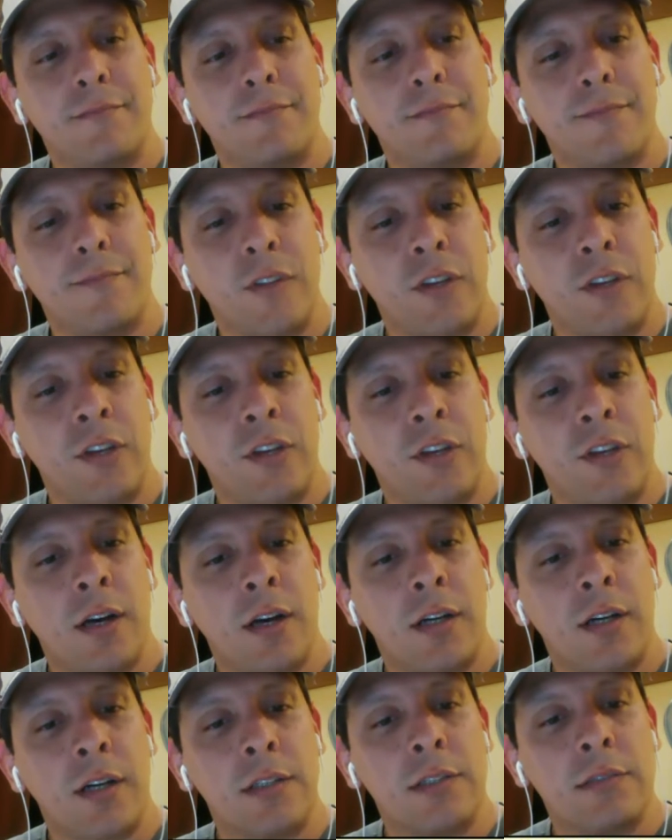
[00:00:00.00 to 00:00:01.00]

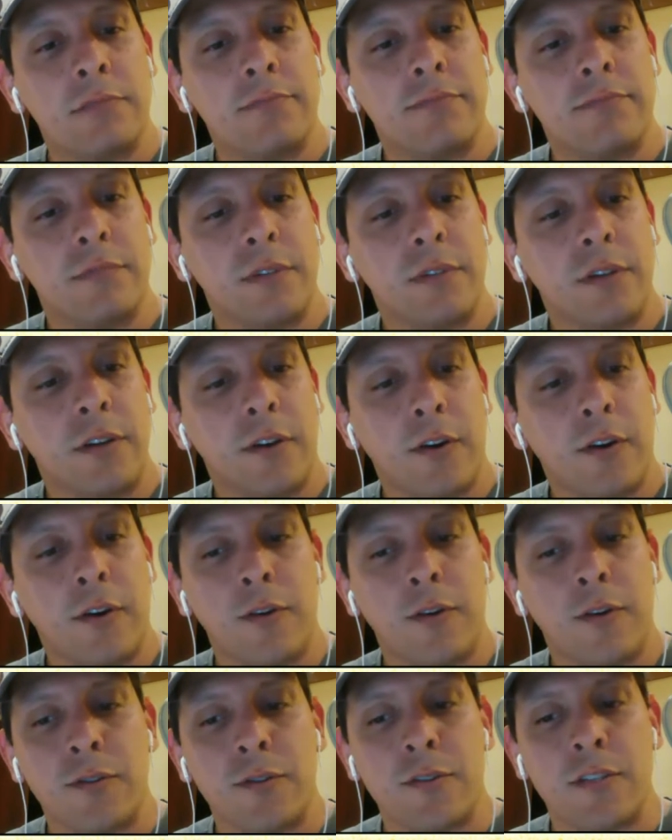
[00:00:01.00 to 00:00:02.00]
young
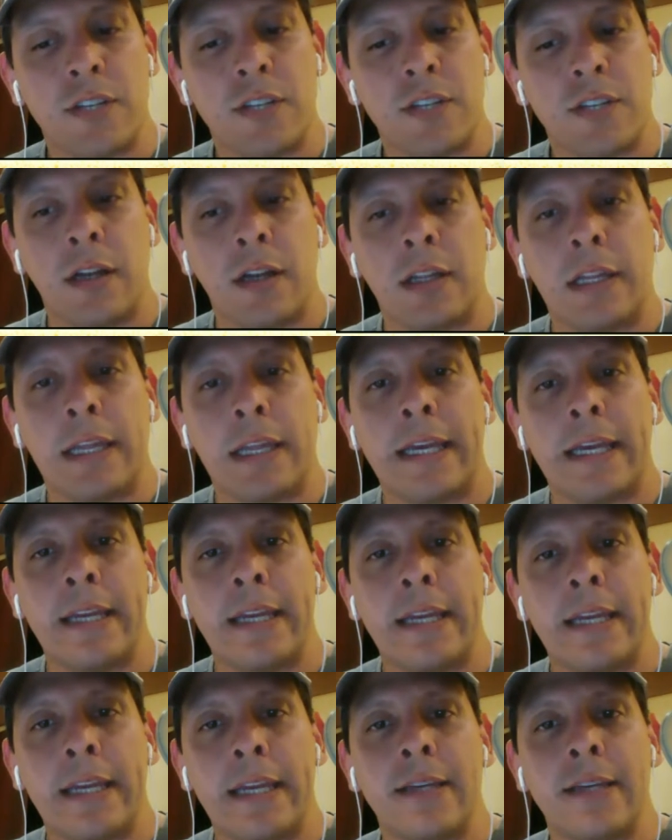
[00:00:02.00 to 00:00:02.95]
girls, young ladies